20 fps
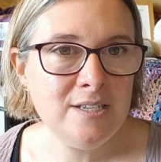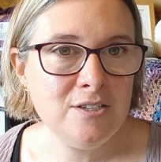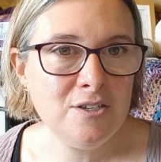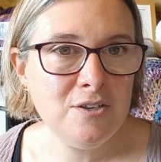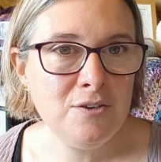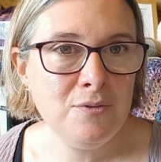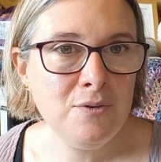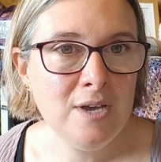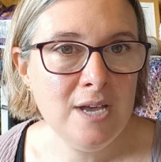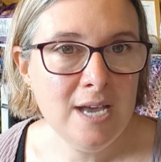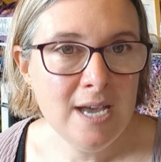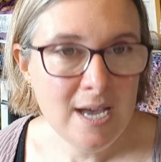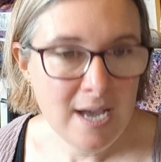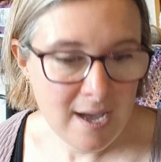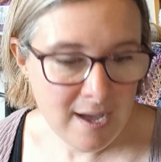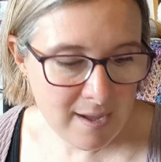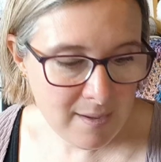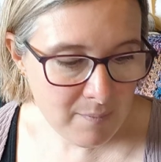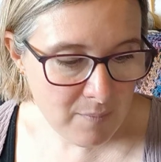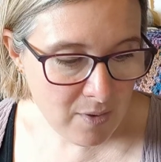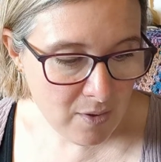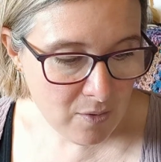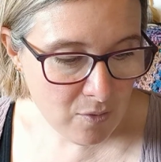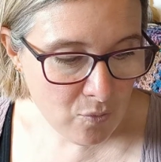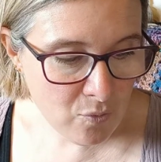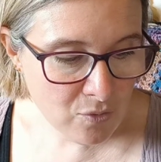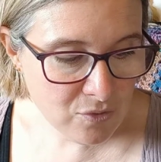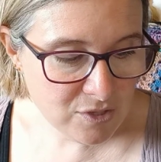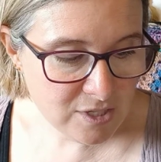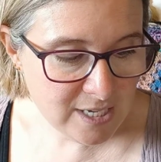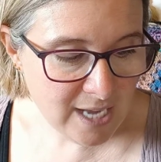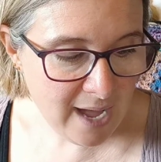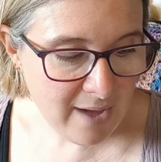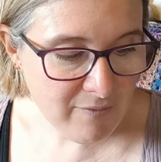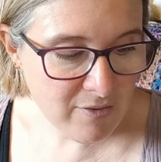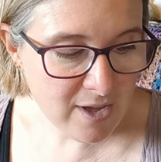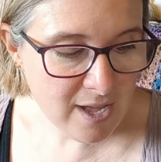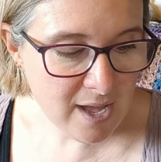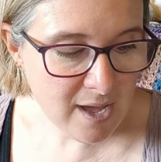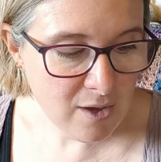to want to
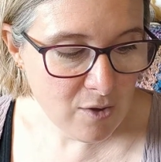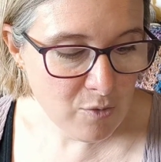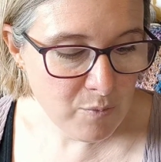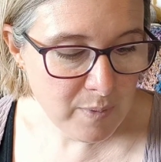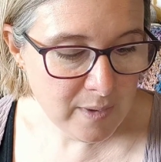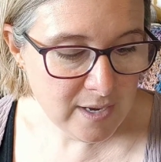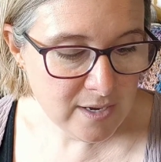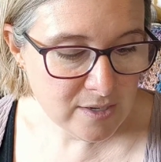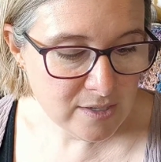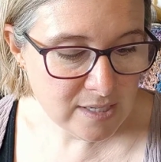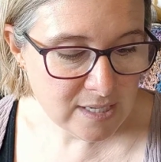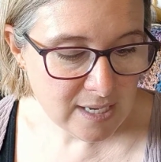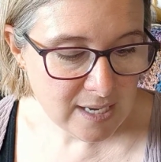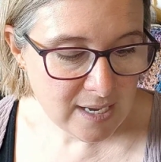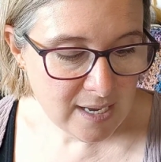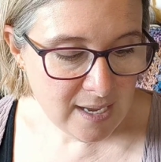have a go, because